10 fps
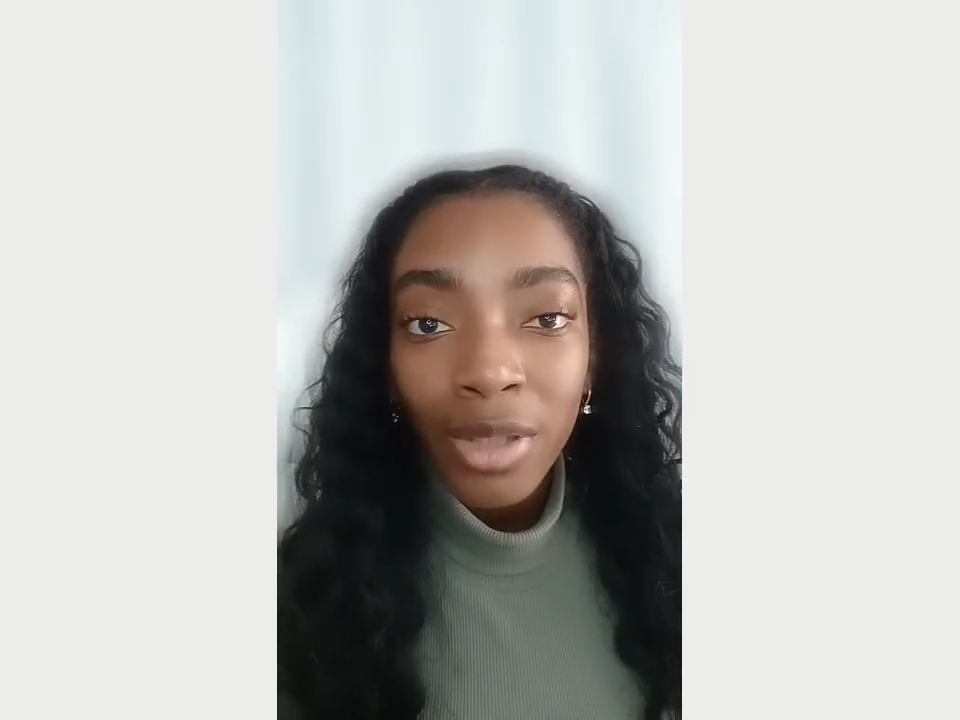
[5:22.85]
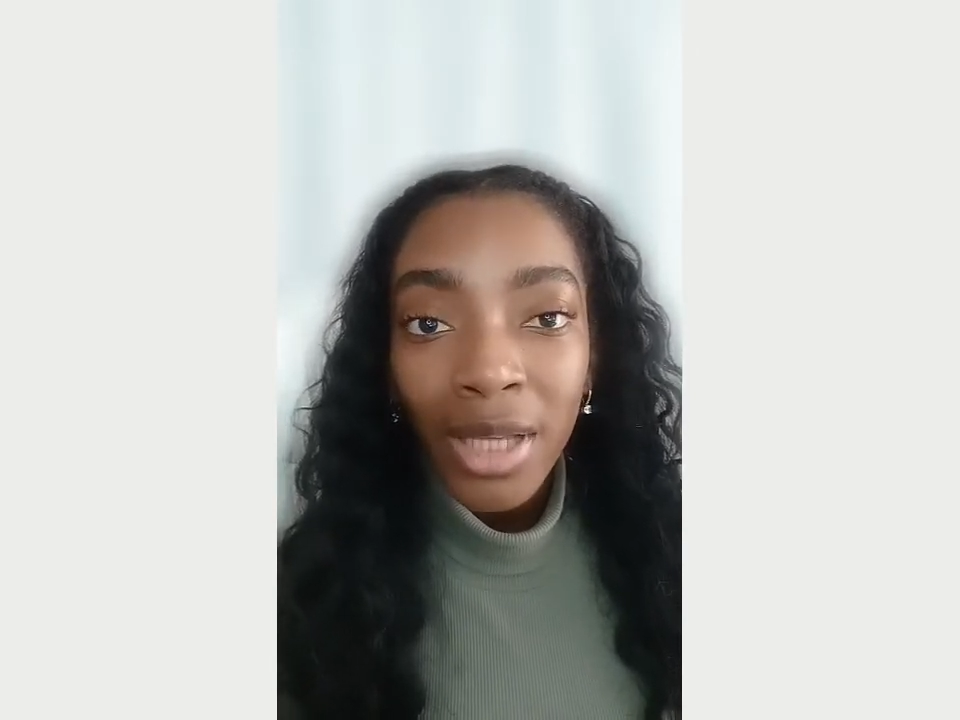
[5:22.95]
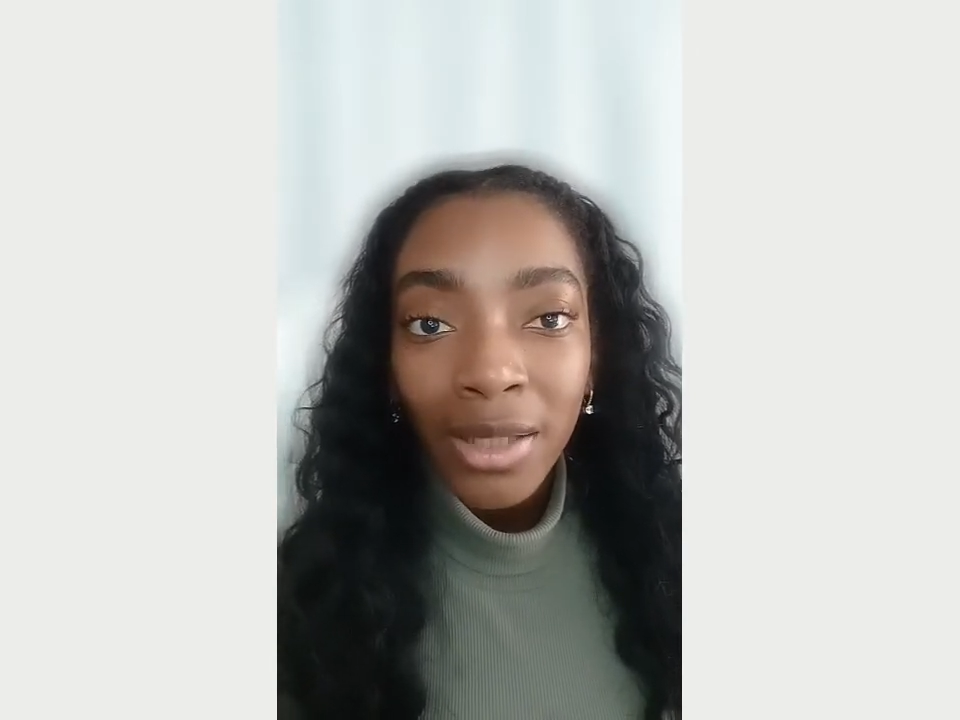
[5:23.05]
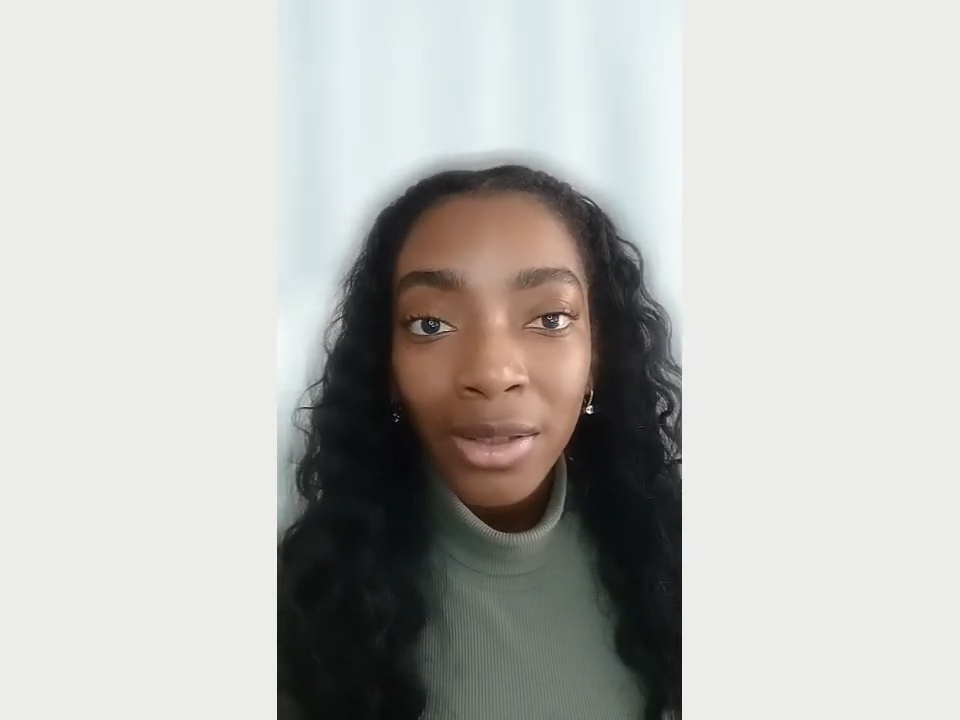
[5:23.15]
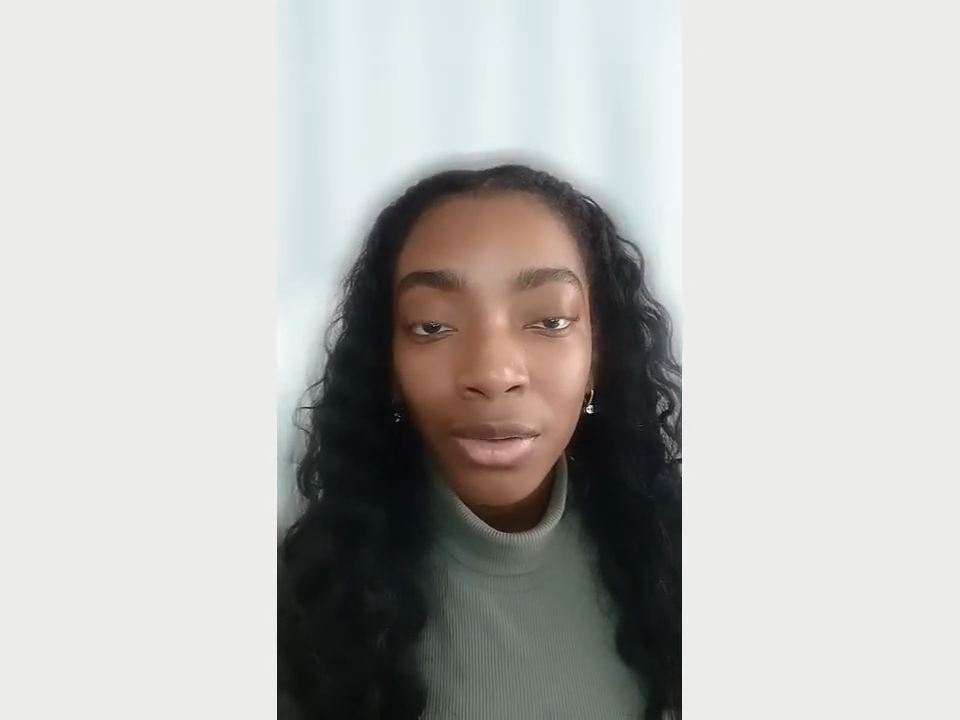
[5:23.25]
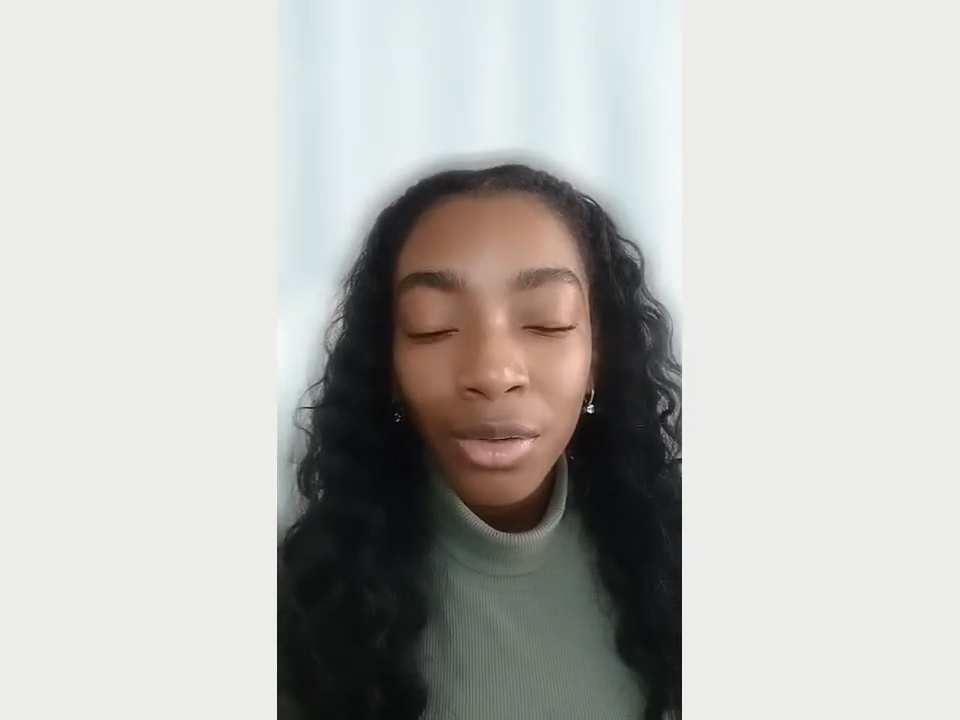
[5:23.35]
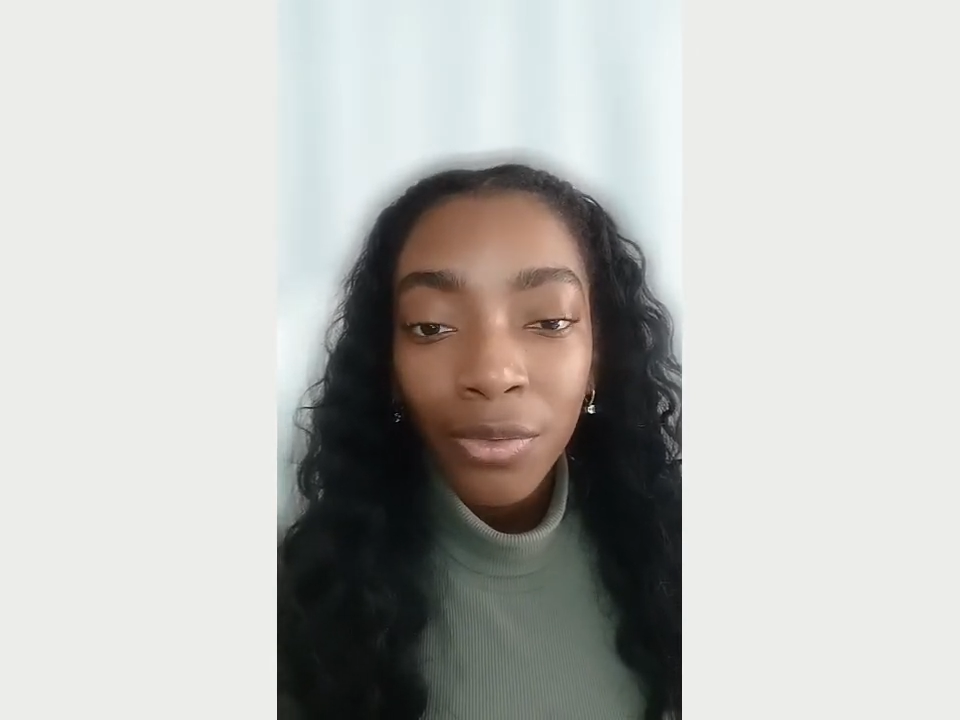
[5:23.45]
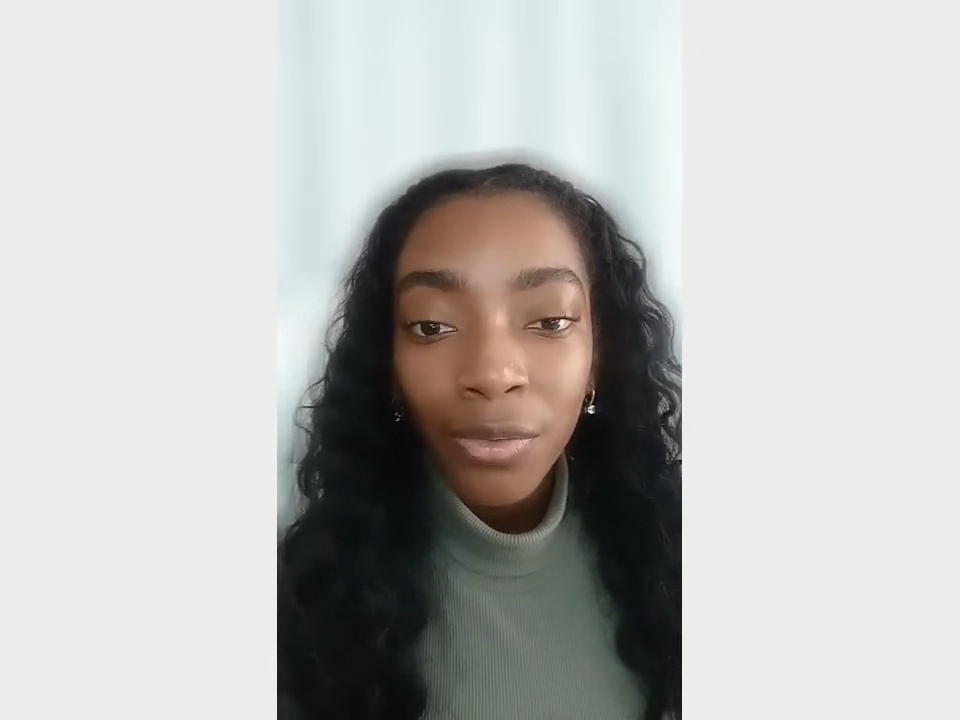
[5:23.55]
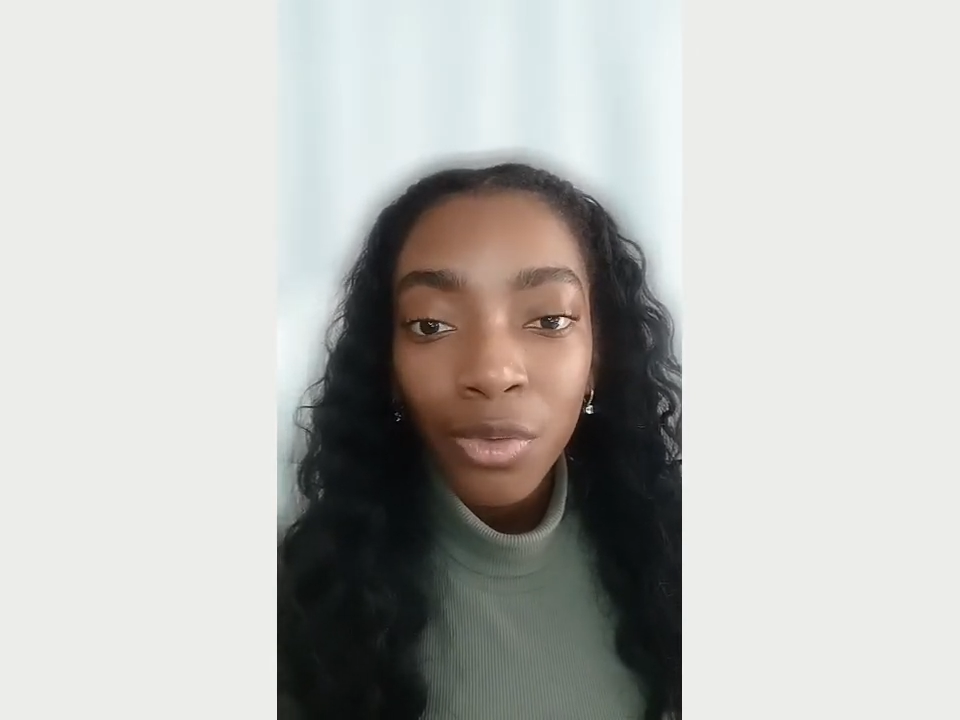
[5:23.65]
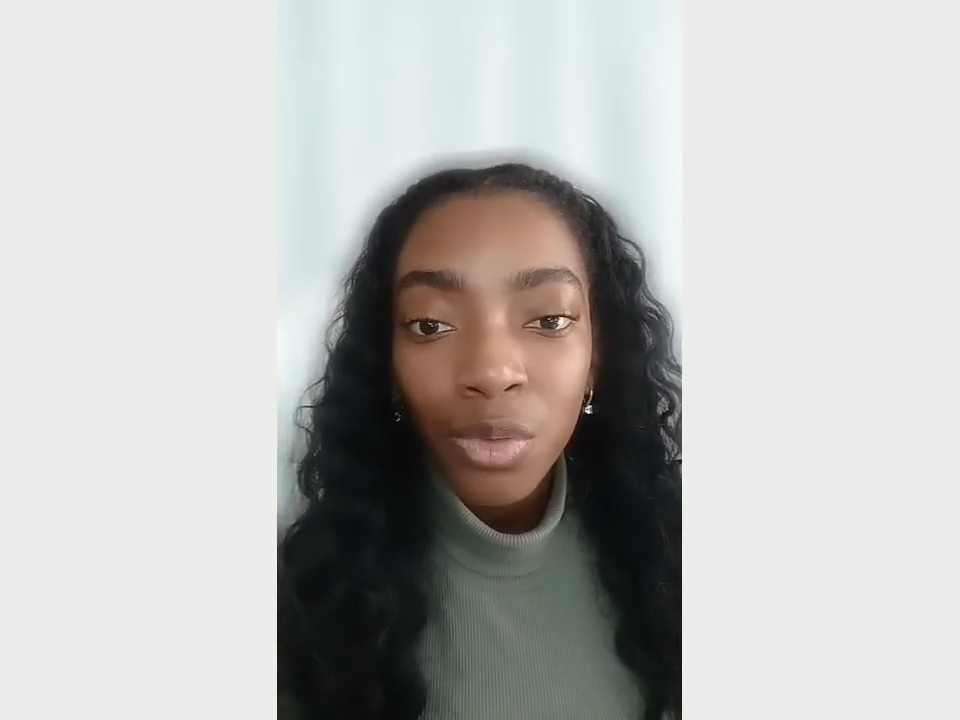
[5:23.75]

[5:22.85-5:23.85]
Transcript: that the fruit,